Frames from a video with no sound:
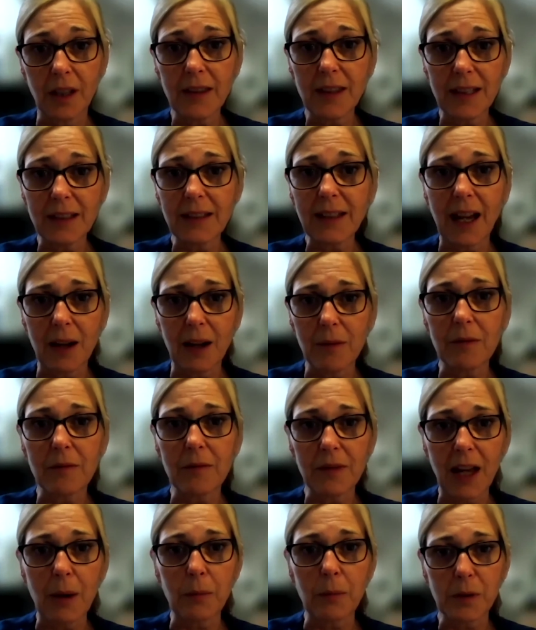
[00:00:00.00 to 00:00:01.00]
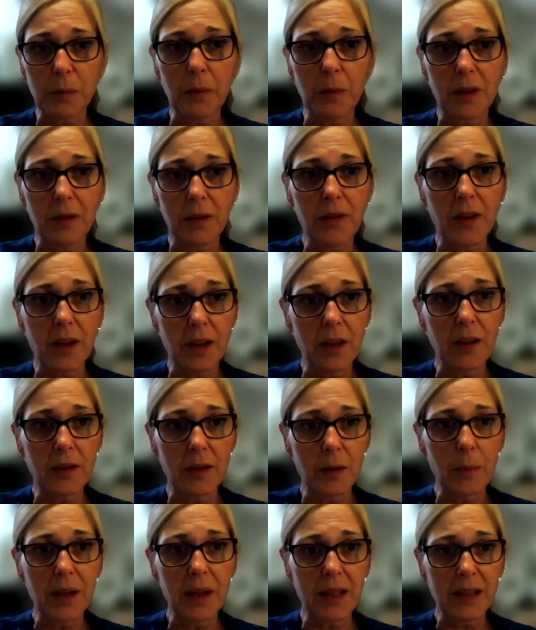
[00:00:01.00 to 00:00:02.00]
I think that was one of the
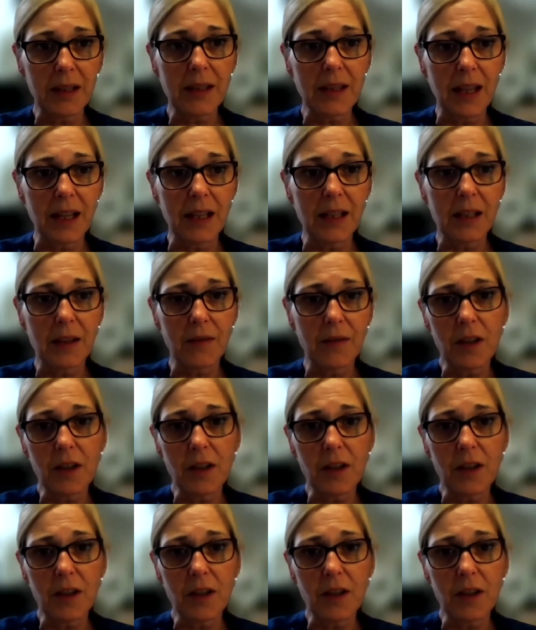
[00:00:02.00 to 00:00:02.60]
biggest things.